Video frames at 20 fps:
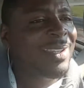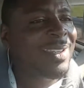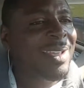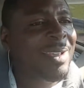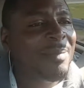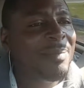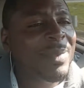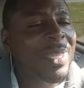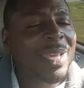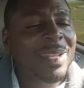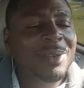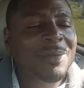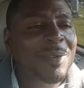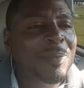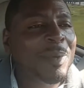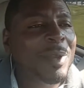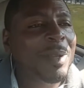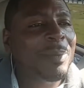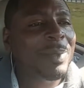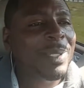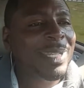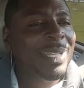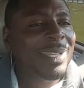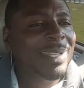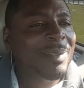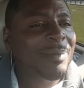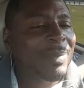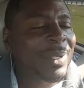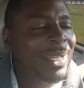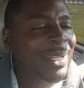I'm not a
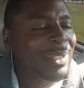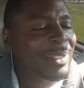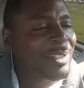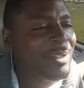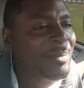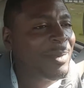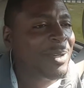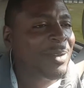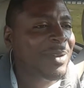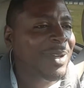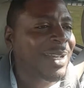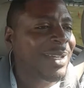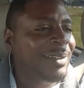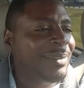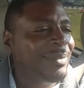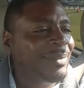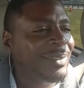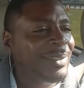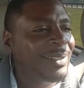Republican. I'm not a Democrat.